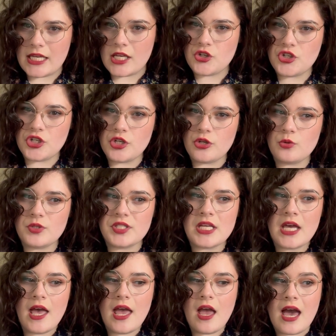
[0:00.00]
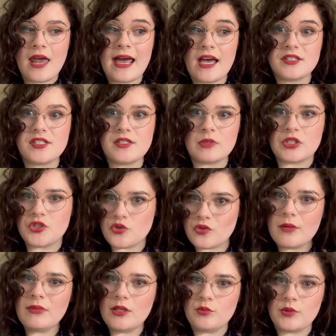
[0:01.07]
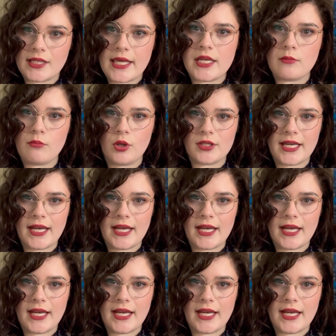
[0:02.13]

issues and had some extremely relatable